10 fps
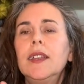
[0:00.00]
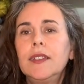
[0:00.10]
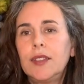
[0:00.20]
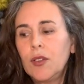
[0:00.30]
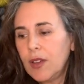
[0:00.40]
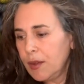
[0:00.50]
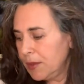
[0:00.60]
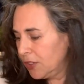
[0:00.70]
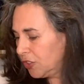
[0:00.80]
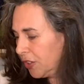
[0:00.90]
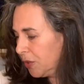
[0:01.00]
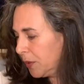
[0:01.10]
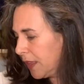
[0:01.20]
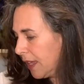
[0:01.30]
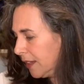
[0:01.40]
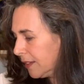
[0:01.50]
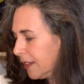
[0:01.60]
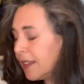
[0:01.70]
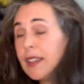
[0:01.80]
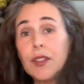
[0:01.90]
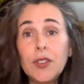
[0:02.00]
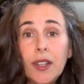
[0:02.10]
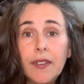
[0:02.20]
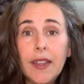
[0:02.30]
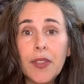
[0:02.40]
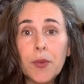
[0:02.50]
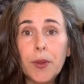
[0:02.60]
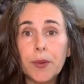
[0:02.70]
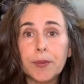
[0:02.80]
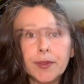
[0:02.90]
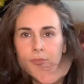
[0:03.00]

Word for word: So I'm going to show you what that is because I left it in the other room.